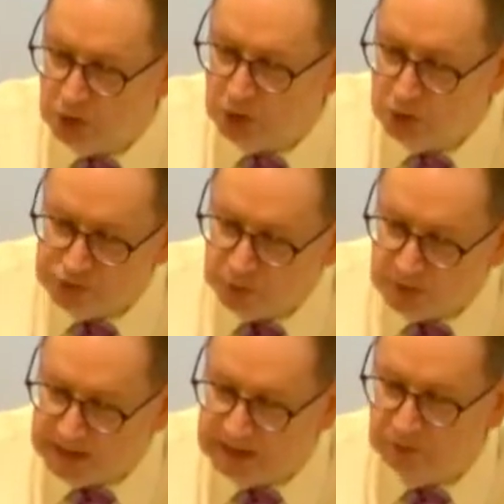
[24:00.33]
grows
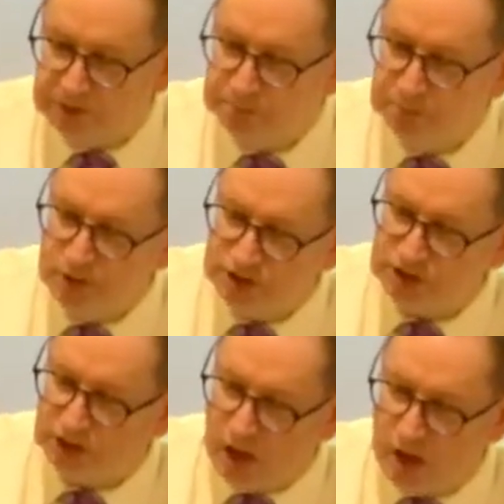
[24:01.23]
weak, with
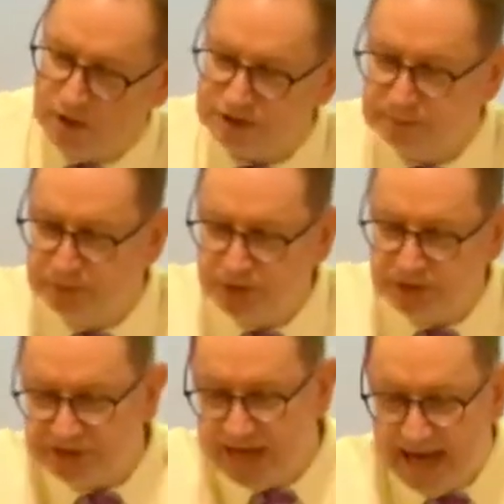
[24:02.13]
books lost,
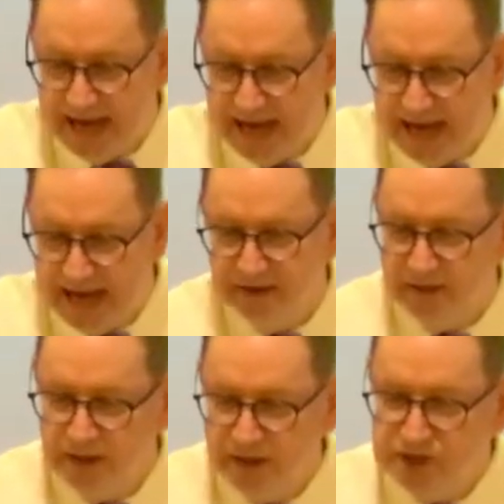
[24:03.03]
books added.
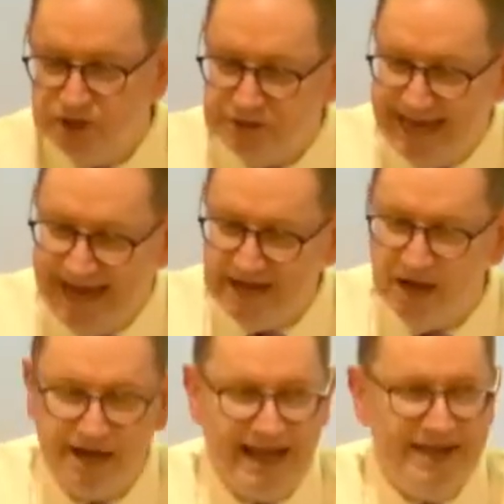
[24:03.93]
You
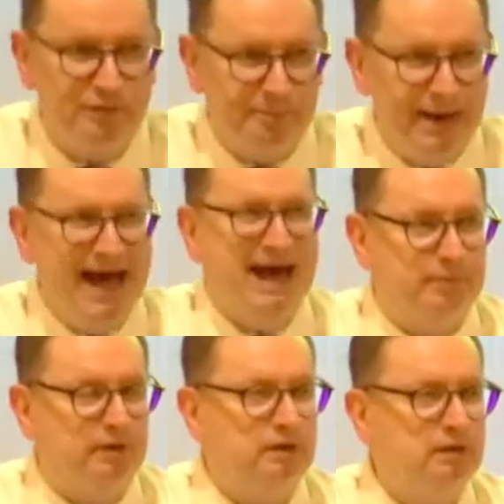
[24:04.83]
cannot have a
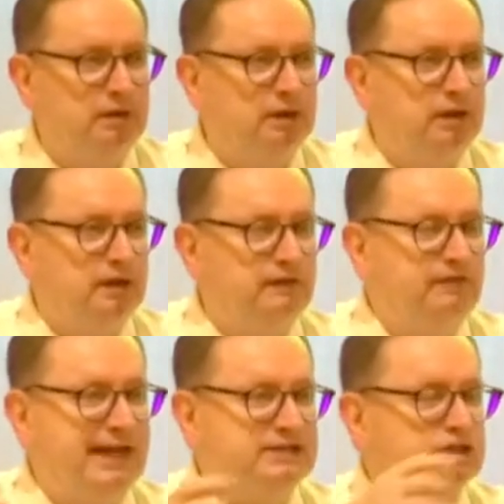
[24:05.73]
Bible
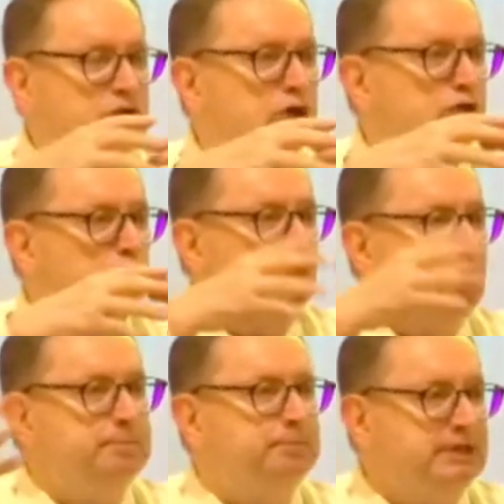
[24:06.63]
that's
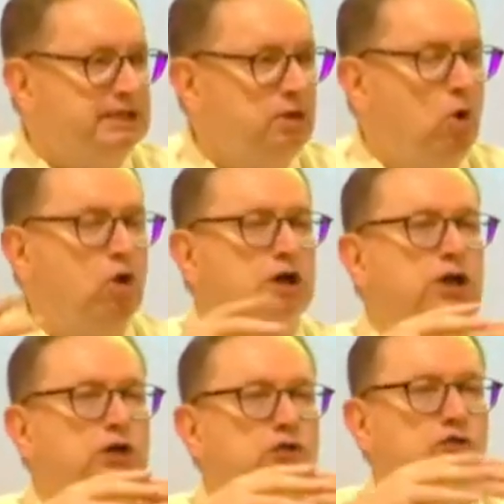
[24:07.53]
corrupted or
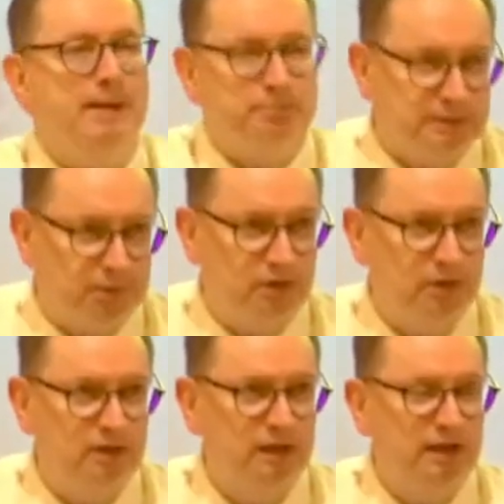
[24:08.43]

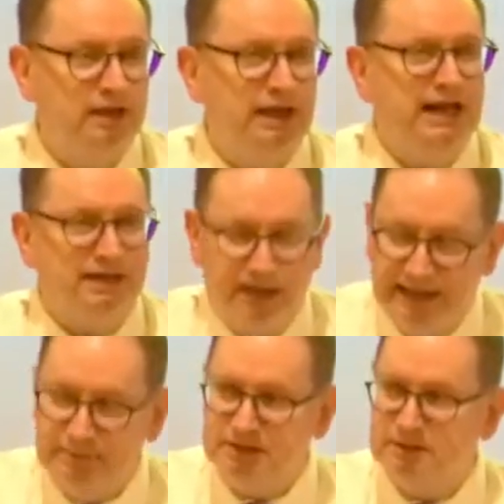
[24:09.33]
corruptible and
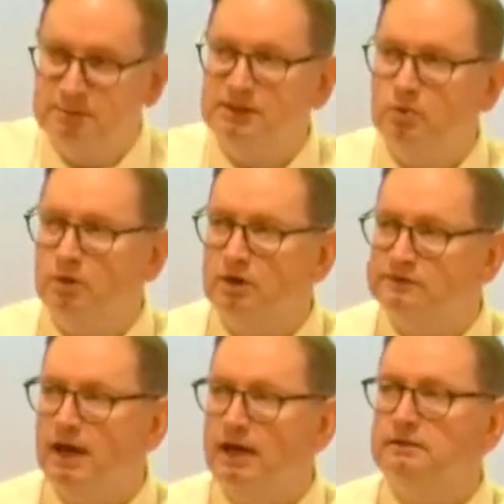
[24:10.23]
claim it to be the Word
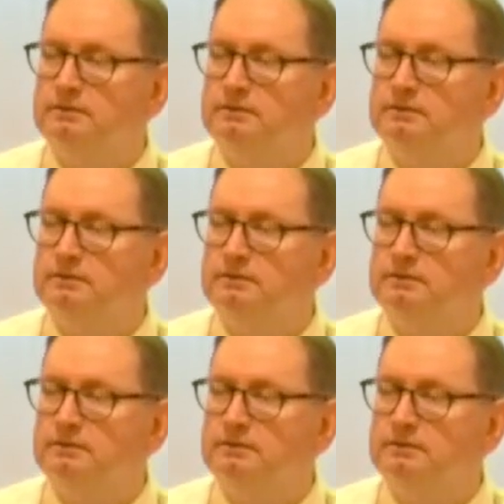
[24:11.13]
of God.